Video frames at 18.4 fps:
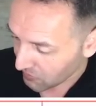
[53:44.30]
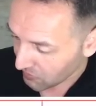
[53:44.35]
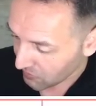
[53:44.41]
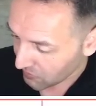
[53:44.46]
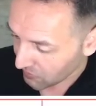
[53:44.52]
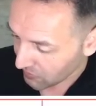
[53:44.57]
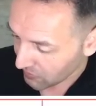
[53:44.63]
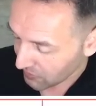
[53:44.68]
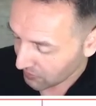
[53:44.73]

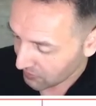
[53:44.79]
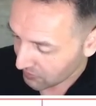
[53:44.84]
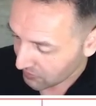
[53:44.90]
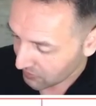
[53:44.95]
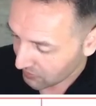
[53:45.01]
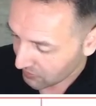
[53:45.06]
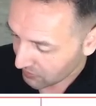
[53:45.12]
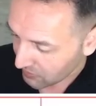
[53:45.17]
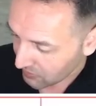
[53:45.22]
right?
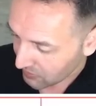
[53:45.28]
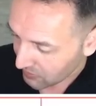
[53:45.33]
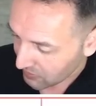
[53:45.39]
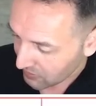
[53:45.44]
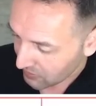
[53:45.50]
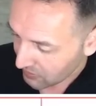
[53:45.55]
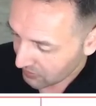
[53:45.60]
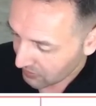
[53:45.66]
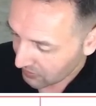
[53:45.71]

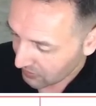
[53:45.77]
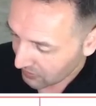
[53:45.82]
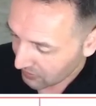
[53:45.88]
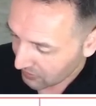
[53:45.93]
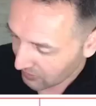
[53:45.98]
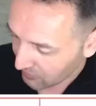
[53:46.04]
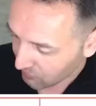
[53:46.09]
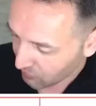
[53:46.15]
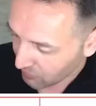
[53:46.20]
And
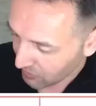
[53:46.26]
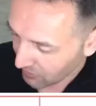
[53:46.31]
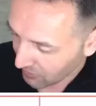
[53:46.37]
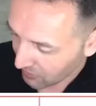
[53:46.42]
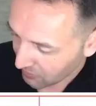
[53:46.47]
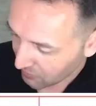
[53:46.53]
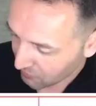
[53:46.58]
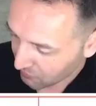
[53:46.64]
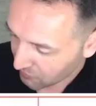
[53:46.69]
then we
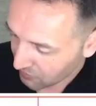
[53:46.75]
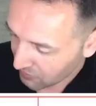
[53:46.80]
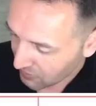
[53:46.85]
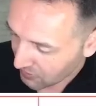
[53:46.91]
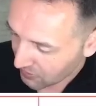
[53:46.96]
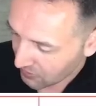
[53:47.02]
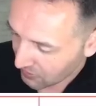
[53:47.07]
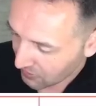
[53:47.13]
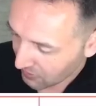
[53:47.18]
have
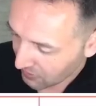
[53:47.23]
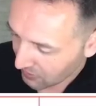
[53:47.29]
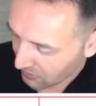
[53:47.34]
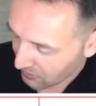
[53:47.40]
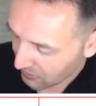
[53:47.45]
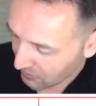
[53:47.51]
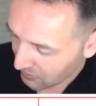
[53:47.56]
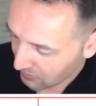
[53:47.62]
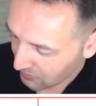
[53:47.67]

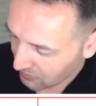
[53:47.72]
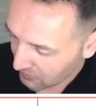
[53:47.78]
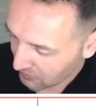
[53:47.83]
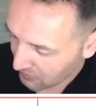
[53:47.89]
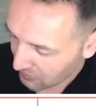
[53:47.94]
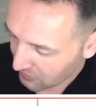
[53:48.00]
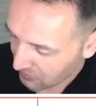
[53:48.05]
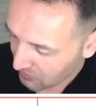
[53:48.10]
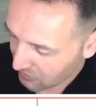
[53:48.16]

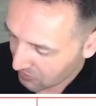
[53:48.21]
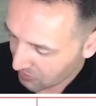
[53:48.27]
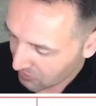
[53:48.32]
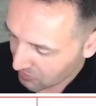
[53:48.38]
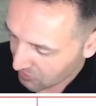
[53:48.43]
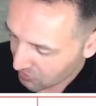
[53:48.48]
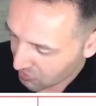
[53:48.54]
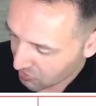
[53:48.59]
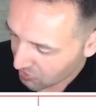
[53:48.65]
this
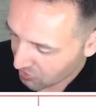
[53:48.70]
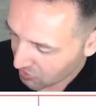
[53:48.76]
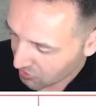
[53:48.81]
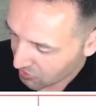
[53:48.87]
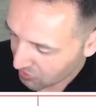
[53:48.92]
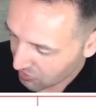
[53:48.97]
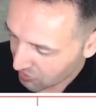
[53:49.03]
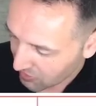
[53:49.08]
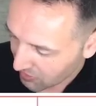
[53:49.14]

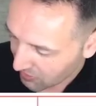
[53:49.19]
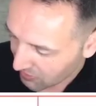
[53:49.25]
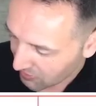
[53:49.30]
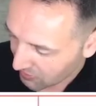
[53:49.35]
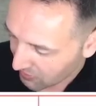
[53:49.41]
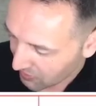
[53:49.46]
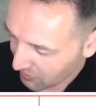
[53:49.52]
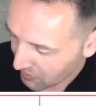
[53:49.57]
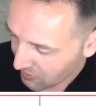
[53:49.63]
zhi
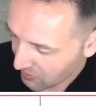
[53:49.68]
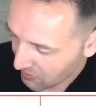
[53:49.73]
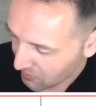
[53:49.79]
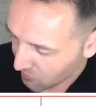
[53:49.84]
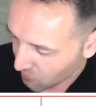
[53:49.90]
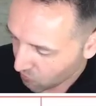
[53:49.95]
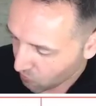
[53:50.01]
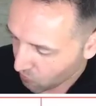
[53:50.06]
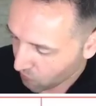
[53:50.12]
down there
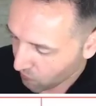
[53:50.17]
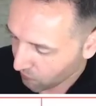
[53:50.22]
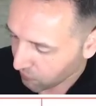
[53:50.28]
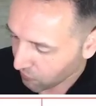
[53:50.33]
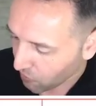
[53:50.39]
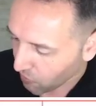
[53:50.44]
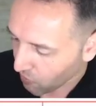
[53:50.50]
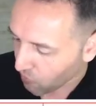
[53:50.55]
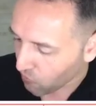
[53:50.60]

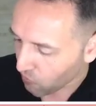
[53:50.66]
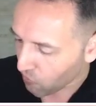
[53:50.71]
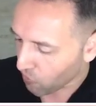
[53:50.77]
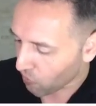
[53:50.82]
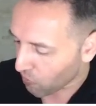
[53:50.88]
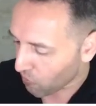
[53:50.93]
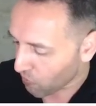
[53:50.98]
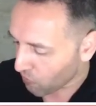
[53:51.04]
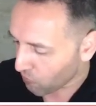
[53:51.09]
for
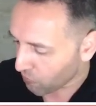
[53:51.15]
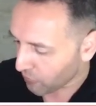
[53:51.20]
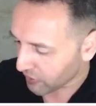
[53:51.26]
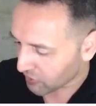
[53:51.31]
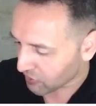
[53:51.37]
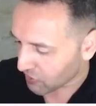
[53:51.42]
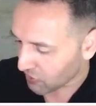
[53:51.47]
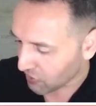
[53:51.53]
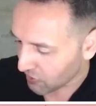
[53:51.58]
wu,
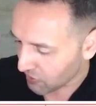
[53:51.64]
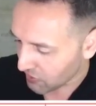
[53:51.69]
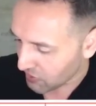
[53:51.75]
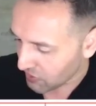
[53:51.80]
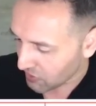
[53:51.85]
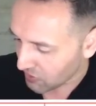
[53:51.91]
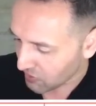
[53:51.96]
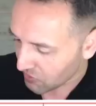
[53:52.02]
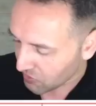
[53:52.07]
which turns
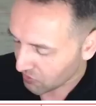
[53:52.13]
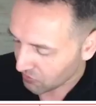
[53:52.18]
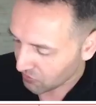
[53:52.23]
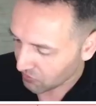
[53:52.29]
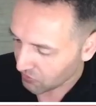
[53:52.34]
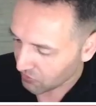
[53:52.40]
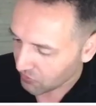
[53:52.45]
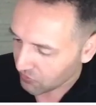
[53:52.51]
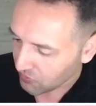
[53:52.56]

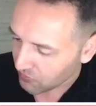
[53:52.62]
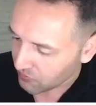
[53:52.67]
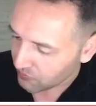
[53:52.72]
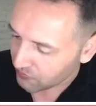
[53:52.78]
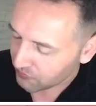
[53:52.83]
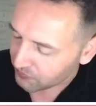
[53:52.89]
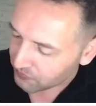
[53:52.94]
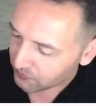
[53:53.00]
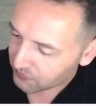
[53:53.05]
into
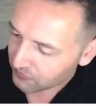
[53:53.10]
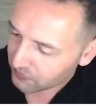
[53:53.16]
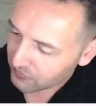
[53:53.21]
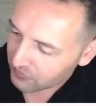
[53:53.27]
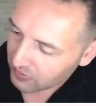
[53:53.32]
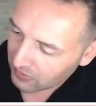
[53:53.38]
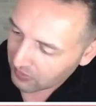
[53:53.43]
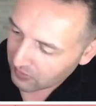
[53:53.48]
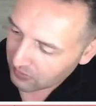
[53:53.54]

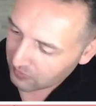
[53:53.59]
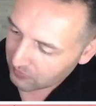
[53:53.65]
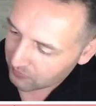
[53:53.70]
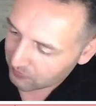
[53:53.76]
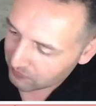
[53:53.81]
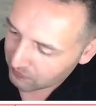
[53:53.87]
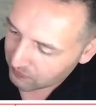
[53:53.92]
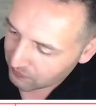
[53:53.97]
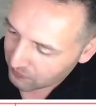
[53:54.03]

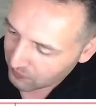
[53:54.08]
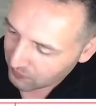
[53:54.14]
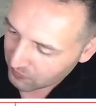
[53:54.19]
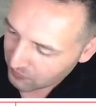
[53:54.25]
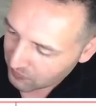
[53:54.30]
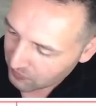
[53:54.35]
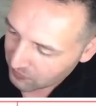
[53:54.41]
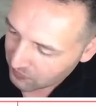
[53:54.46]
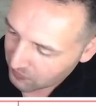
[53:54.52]

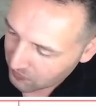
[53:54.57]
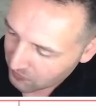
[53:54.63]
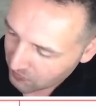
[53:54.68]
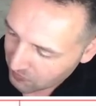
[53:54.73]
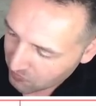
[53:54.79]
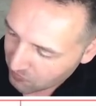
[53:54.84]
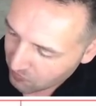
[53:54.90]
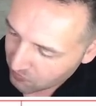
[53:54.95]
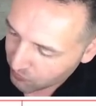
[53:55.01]
no
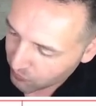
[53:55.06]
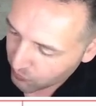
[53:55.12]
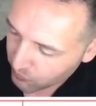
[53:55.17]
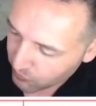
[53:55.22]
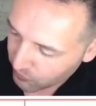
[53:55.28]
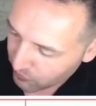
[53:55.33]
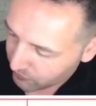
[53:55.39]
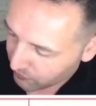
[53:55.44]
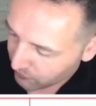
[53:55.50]

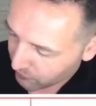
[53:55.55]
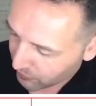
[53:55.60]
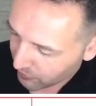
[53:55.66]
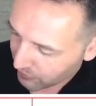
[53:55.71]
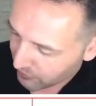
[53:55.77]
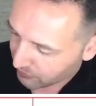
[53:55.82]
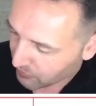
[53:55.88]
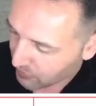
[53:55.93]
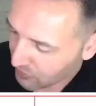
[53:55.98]
mu,
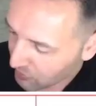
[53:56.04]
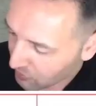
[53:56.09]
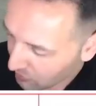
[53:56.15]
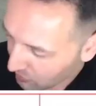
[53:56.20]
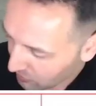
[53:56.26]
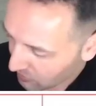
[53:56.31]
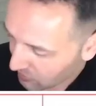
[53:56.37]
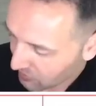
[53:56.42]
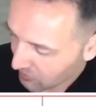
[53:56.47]
right?
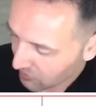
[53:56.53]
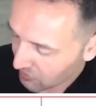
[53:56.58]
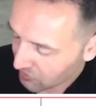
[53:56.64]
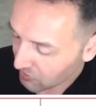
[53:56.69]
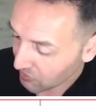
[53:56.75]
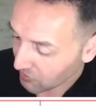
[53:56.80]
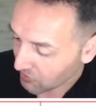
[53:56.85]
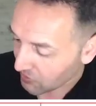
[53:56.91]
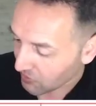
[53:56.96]
Because this
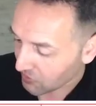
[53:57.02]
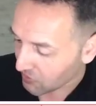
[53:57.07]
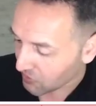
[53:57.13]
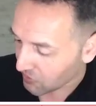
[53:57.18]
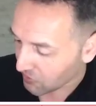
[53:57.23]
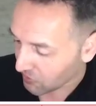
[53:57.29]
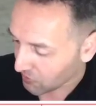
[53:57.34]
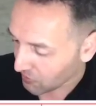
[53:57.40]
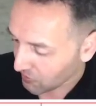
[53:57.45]
turned
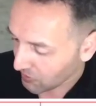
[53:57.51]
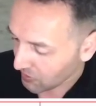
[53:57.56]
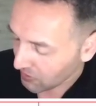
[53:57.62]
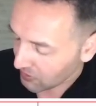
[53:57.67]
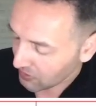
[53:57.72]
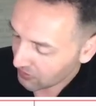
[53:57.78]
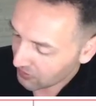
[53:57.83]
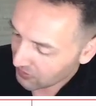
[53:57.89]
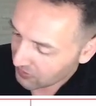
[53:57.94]
into
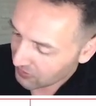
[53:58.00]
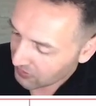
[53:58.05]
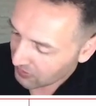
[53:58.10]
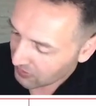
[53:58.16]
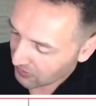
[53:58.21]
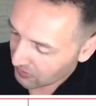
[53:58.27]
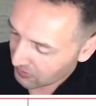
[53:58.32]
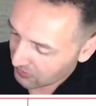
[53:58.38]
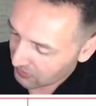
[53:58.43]

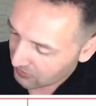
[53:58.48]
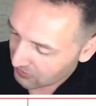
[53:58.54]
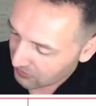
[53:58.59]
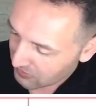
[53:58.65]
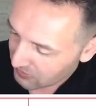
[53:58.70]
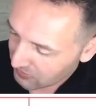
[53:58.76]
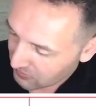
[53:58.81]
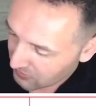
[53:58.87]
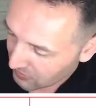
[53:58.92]

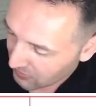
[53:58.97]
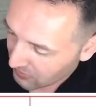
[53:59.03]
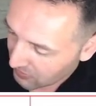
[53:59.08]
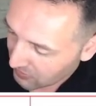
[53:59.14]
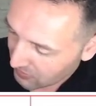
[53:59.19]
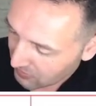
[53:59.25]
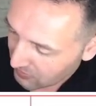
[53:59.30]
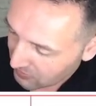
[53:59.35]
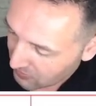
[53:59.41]

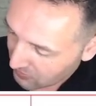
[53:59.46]
there,